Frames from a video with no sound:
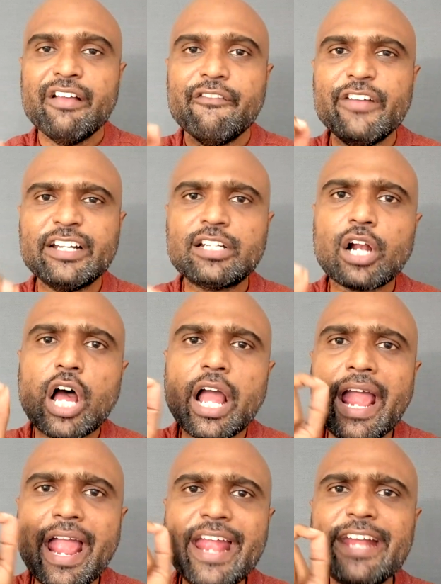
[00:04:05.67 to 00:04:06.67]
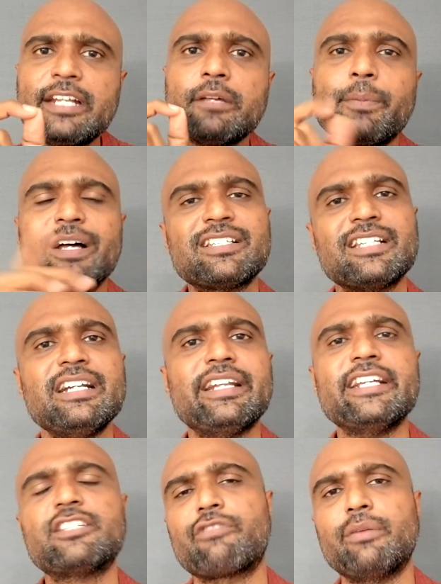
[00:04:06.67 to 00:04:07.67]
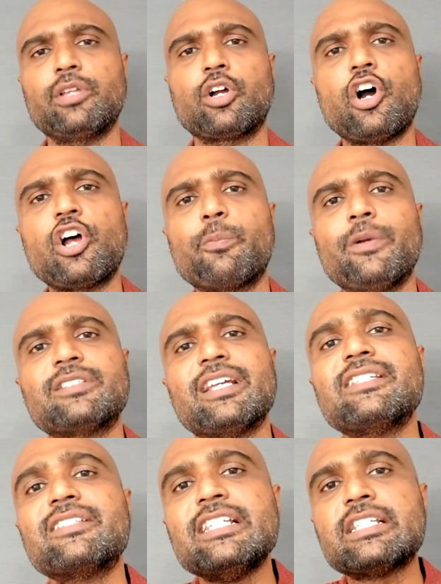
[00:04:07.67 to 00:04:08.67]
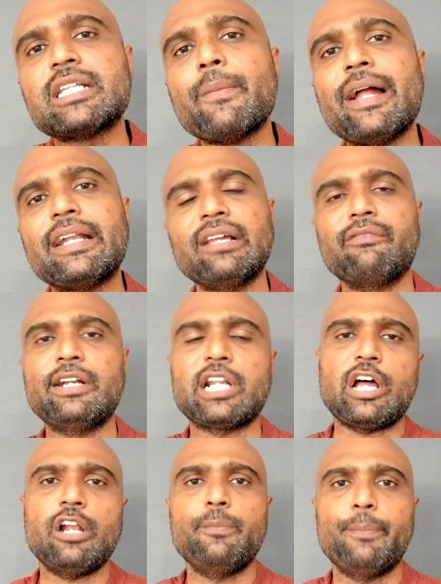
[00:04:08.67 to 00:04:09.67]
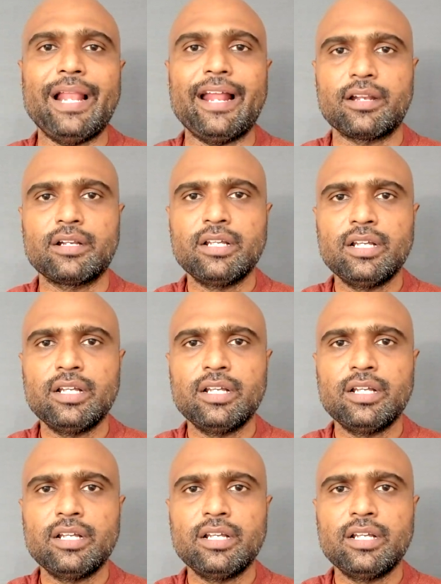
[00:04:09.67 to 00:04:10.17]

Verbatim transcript: withdraw 8% from the corpus as systematic withdrawal plan.